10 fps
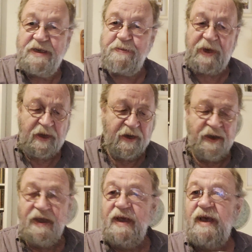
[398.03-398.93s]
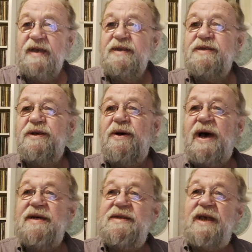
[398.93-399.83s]
beer. So
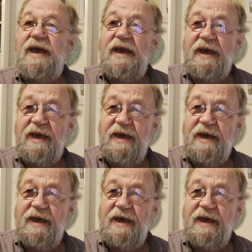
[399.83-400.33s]
I say,